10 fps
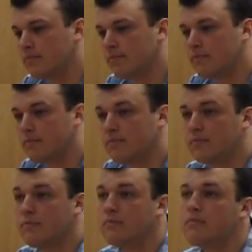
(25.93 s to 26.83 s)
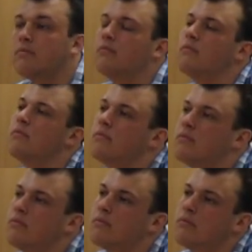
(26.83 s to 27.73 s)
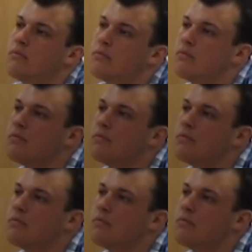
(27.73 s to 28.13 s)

The person shown says nothing.